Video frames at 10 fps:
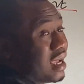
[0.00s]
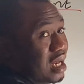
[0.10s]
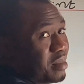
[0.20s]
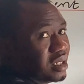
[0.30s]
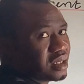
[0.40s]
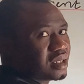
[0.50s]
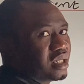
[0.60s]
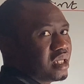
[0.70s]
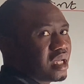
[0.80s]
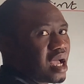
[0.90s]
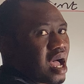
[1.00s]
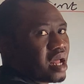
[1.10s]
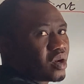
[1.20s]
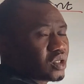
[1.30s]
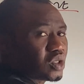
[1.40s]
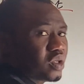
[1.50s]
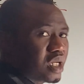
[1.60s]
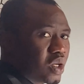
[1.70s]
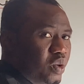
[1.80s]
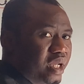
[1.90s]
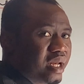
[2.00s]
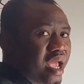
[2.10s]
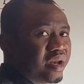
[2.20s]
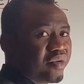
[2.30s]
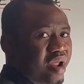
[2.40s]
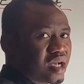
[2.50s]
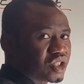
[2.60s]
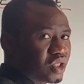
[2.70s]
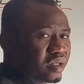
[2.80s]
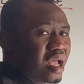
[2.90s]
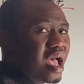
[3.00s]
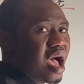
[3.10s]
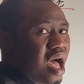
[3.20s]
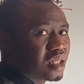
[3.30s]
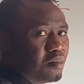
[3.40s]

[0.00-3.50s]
elements. They are not undergoing any reaction at the